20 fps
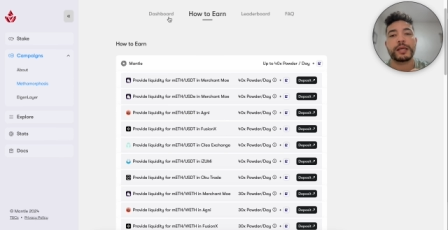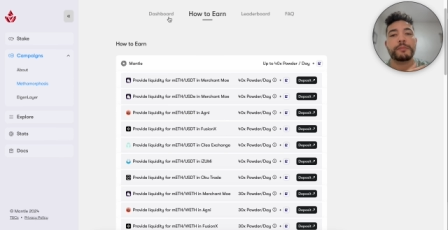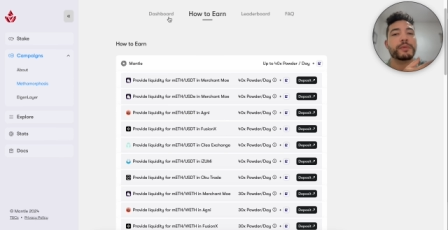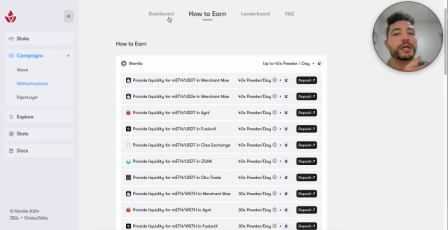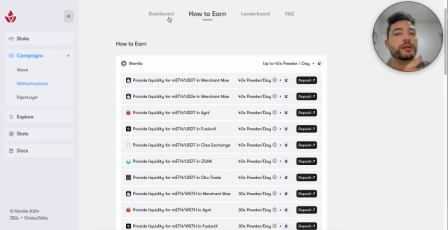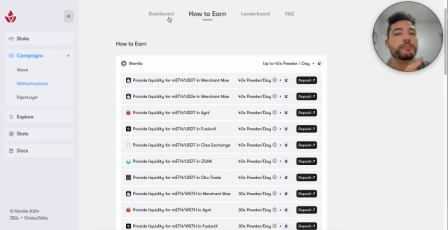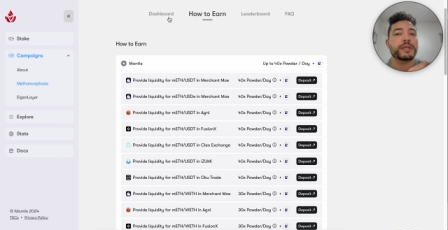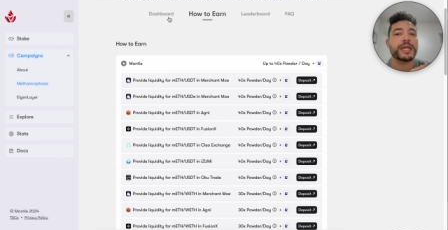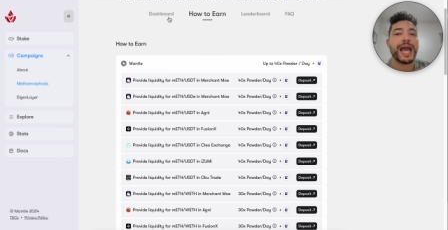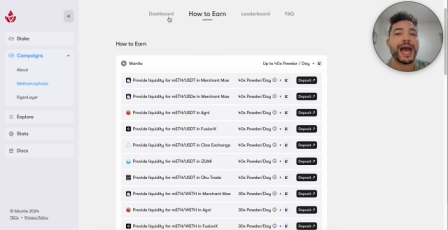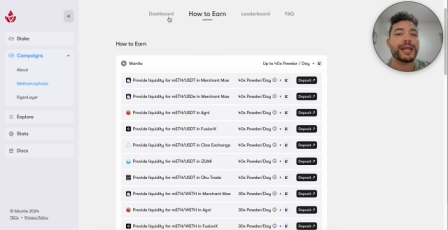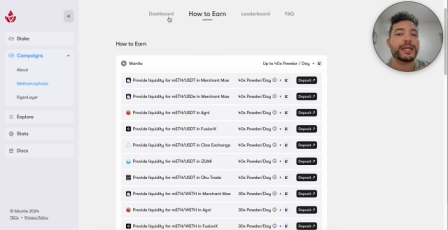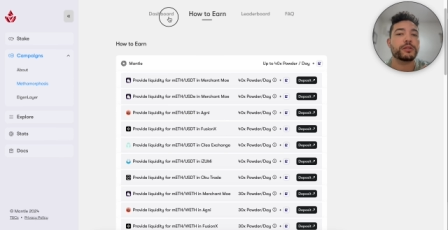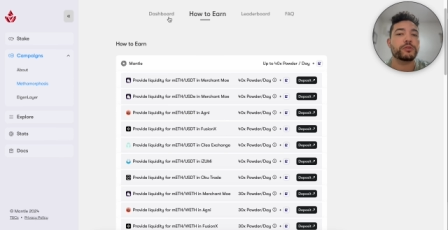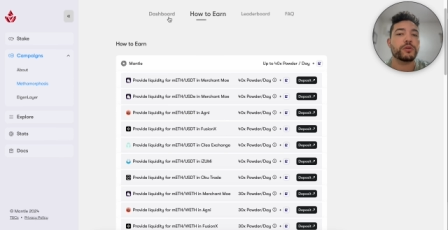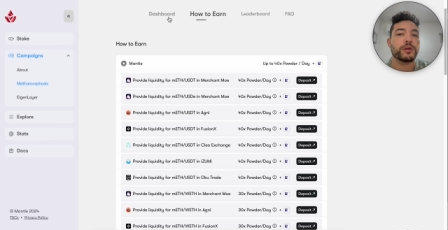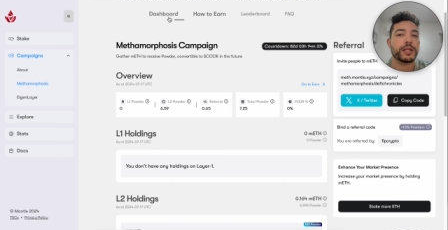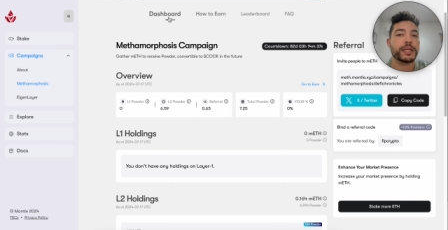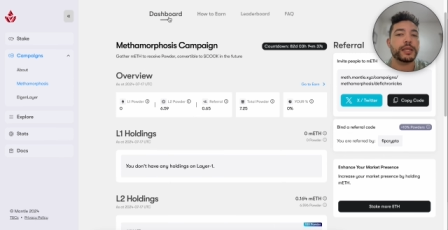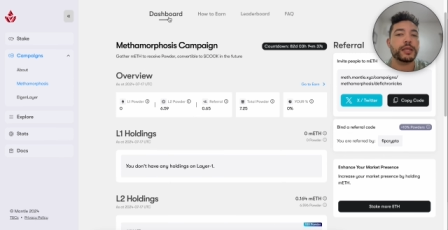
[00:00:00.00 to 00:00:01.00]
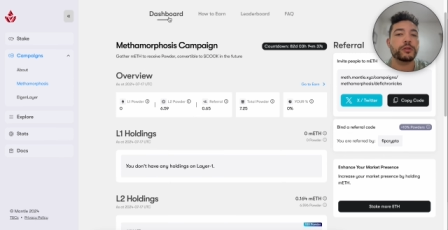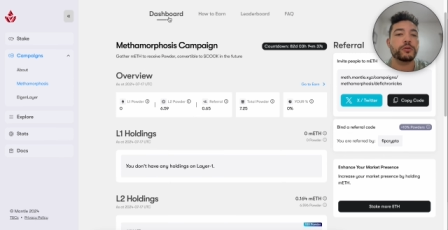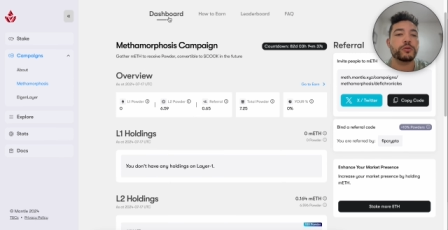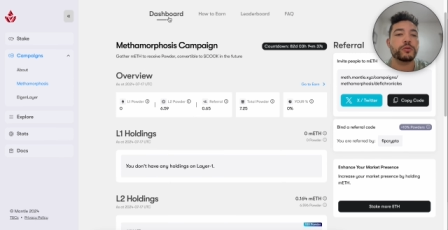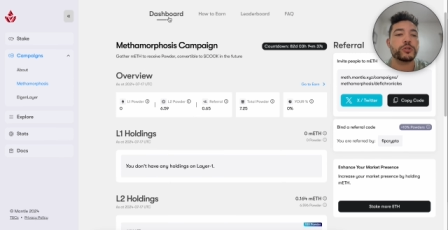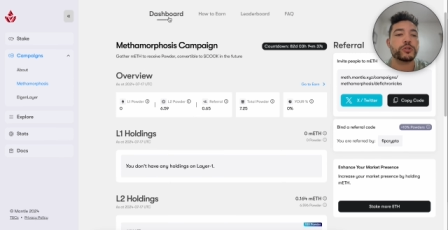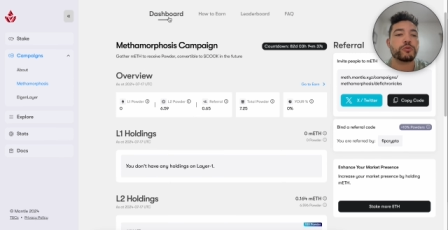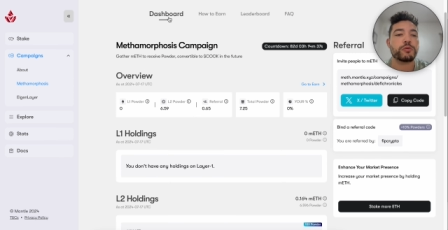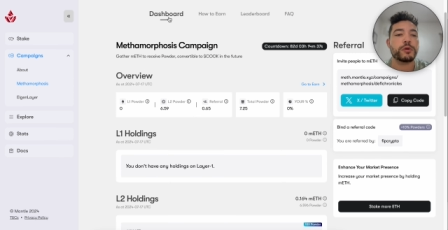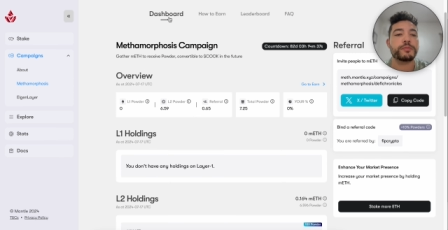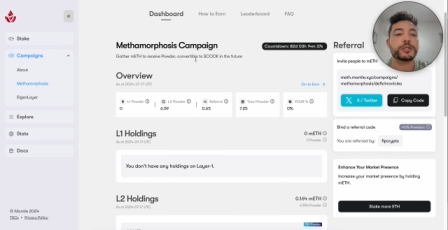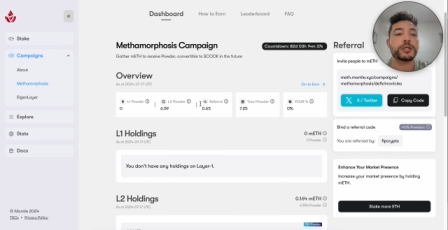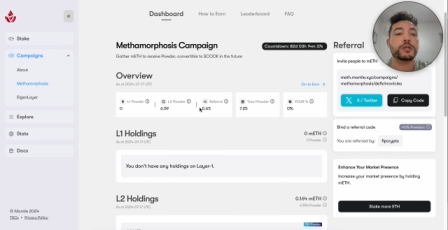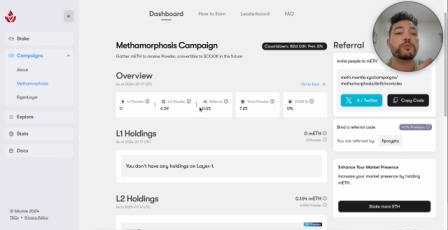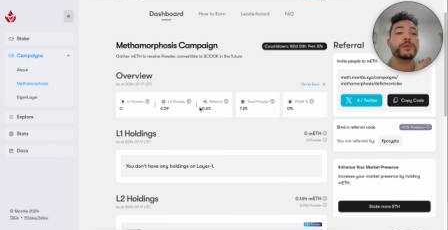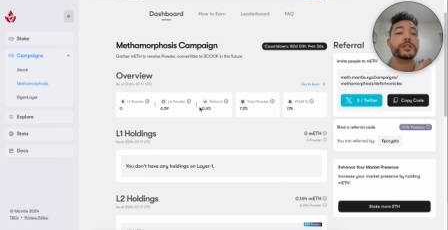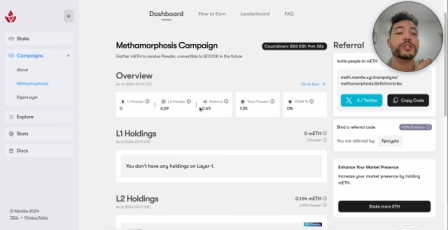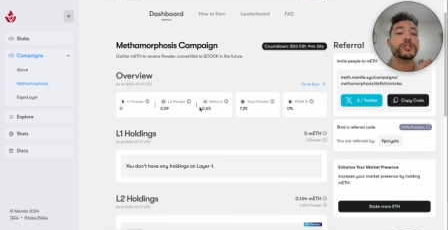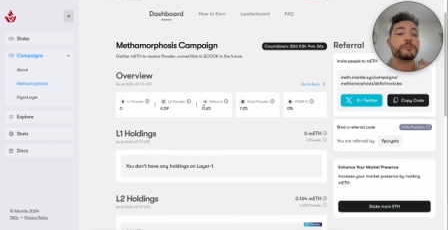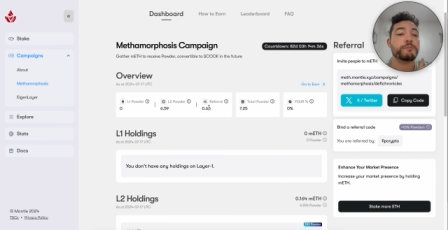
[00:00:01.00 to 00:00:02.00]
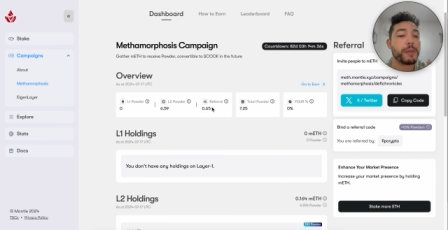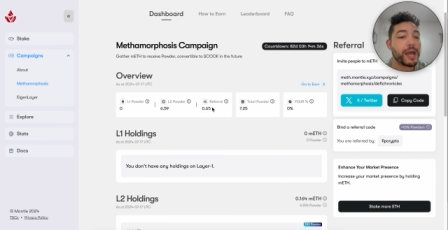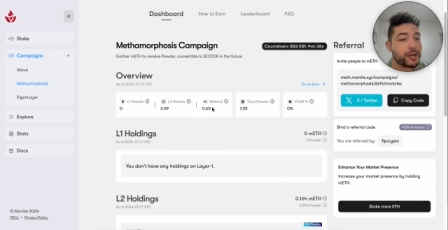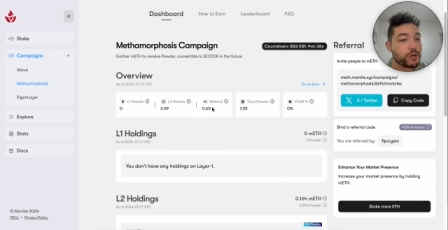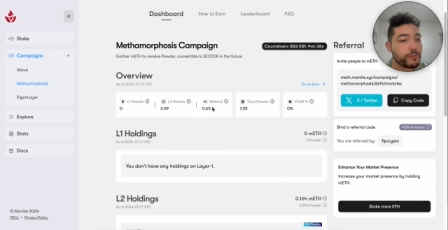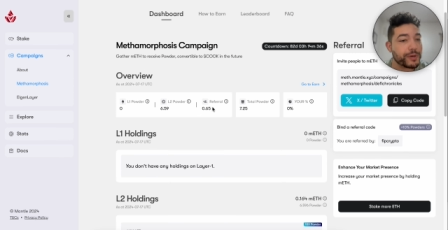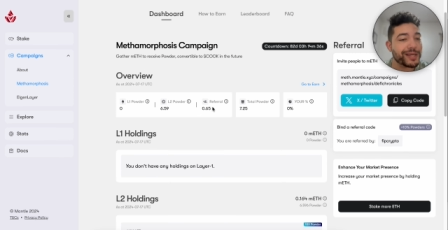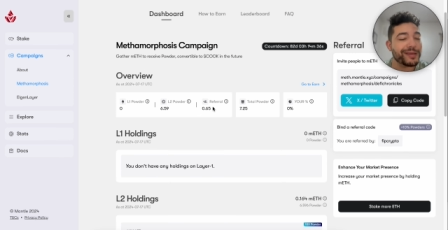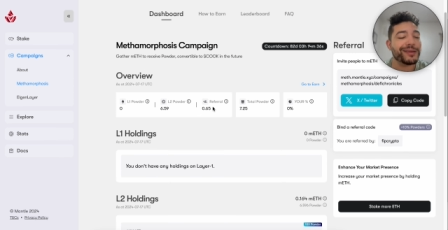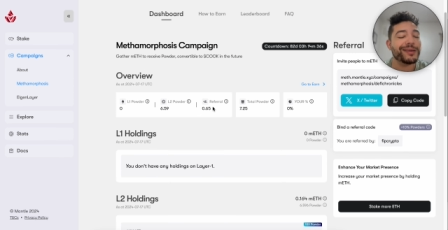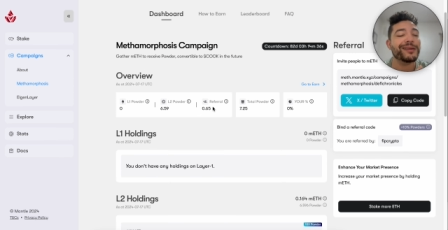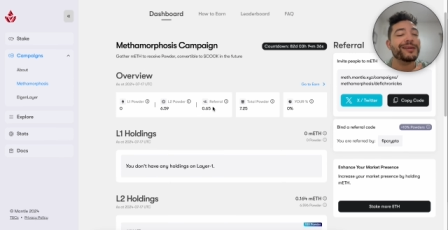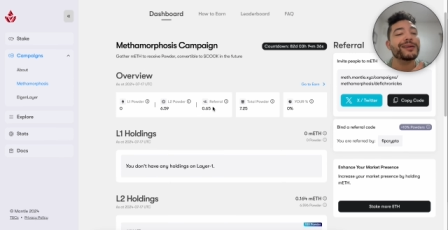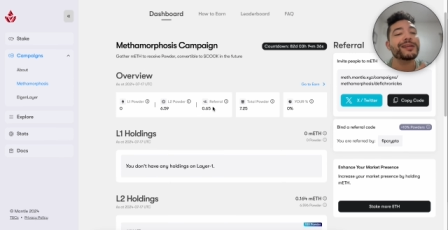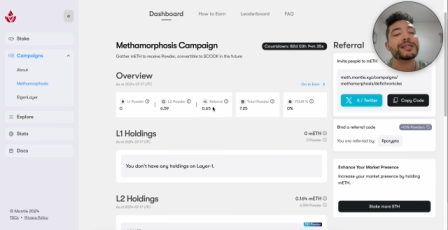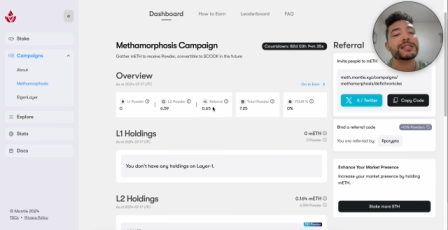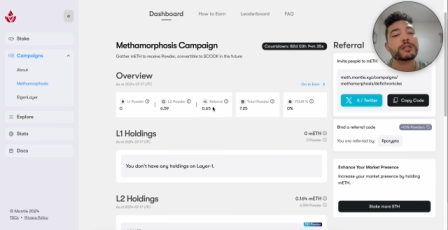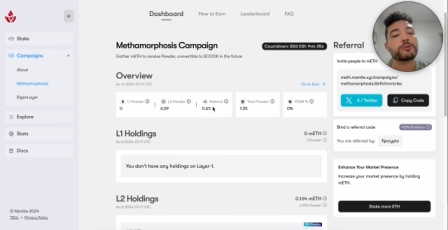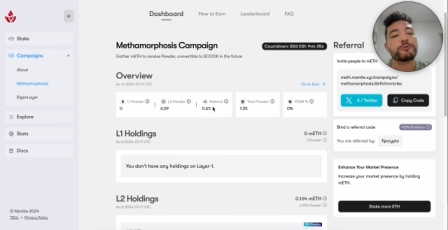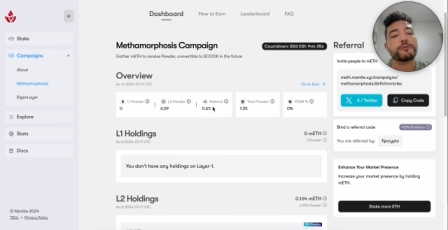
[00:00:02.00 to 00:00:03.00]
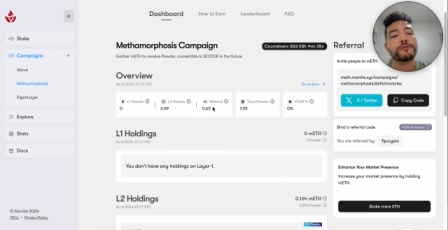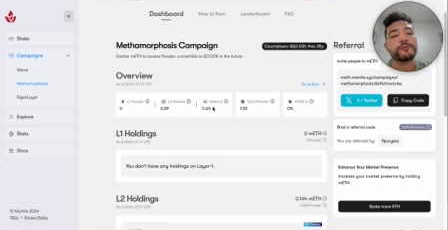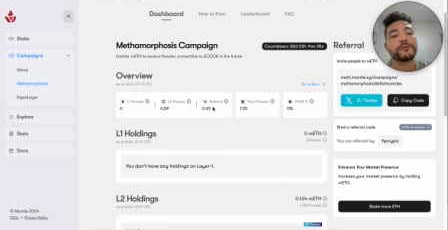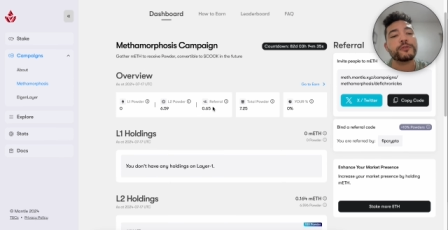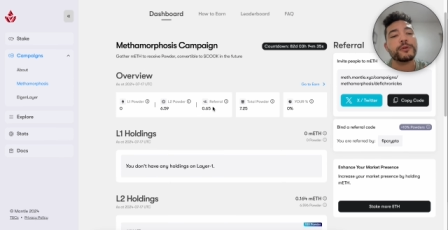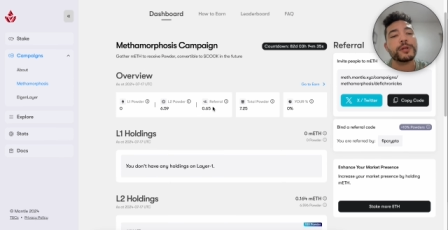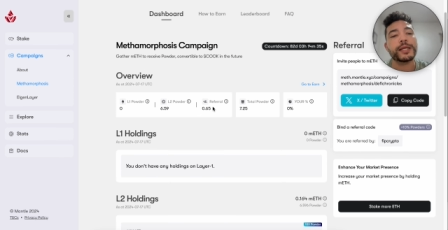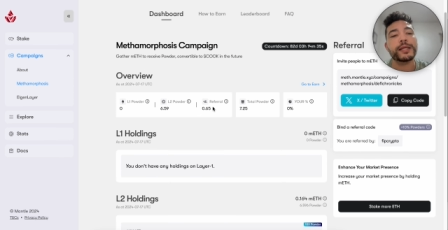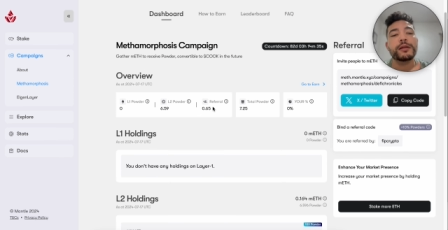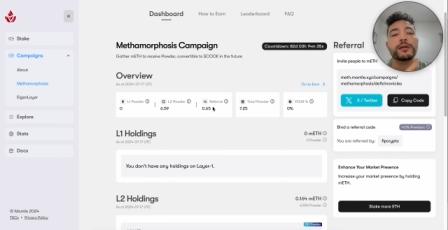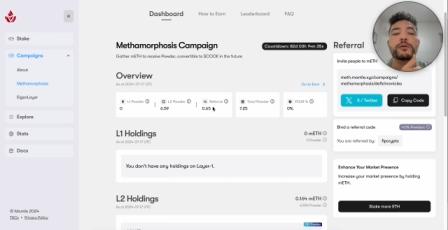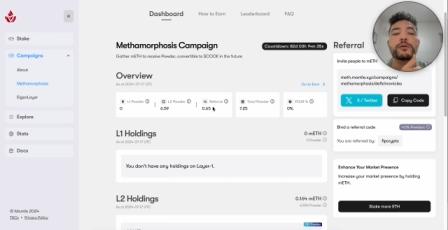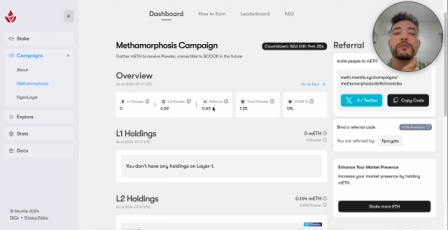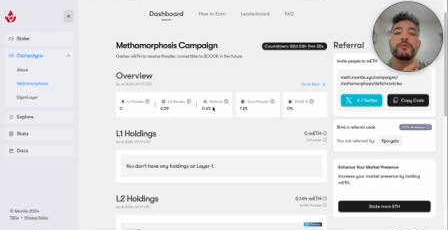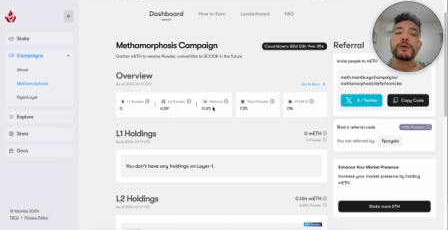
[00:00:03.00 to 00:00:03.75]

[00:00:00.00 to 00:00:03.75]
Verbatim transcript: I'm going to be adding the link in the description, which by the way, it is a referral link.